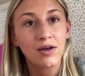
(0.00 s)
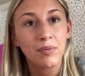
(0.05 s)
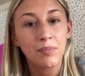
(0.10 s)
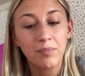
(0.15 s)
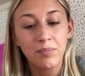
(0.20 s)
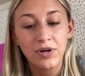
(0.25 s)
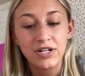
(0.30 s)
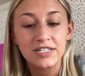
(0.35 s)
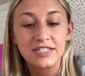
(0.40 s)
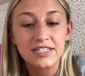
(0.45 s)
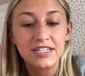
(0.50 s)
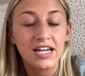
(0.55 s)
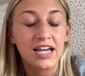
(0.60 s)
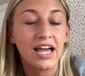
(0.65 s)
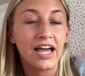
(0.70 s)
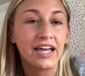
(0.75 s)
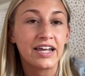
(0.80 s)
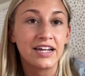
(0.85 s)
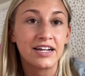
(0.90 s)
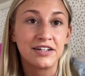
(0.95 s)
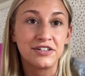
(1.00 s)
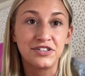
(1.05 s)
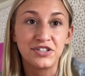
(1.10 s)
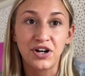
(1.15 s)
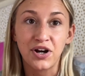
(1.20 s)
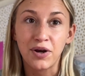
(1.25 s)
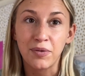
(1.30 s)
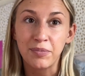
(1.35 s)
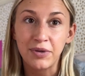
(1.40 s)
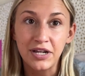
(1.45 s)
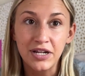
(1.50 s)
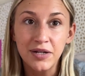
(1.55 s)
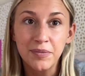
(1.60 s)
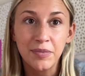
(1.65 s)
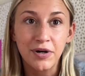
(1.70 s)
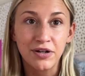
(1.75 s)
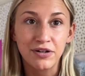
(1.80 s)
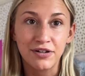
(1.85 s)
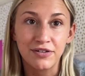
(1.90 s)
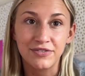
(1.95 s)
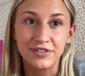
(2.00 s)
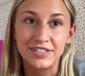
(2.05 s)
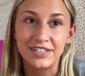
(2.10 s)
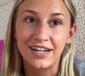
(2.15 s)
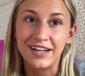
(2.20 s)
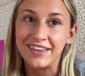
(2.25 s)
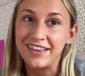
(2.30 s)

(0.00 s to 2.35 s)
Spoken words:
But say I eat a jar of peanut butter every day,